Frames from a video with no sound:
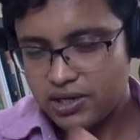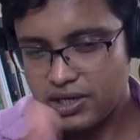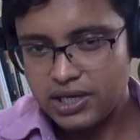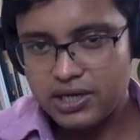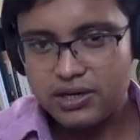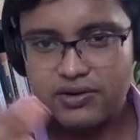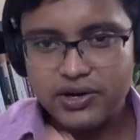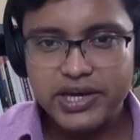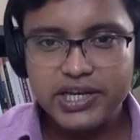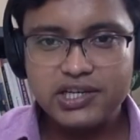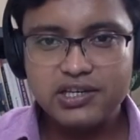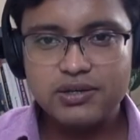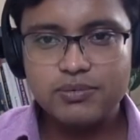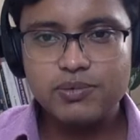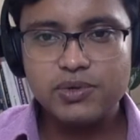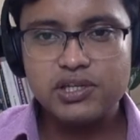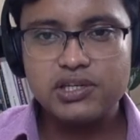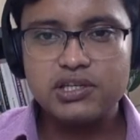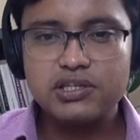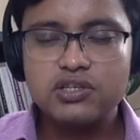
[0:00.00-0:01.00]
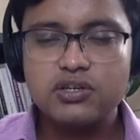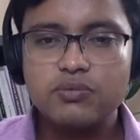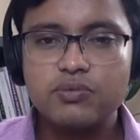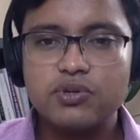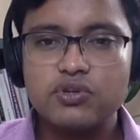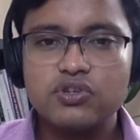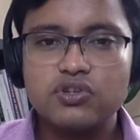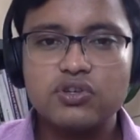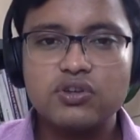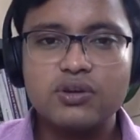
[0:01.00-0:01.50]
in rateable
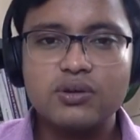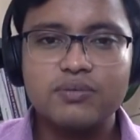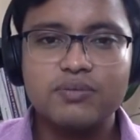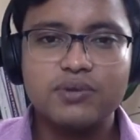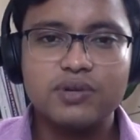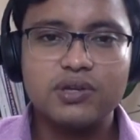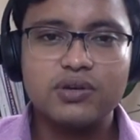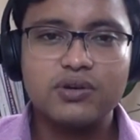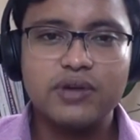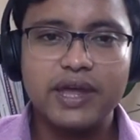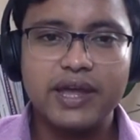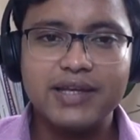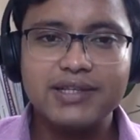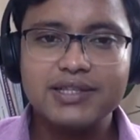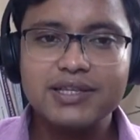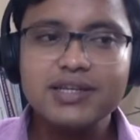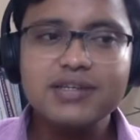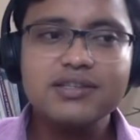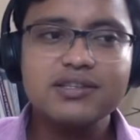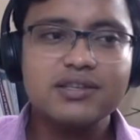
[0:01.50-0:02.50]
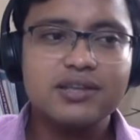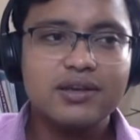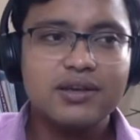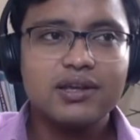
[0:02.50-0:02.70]
distribution of, assets,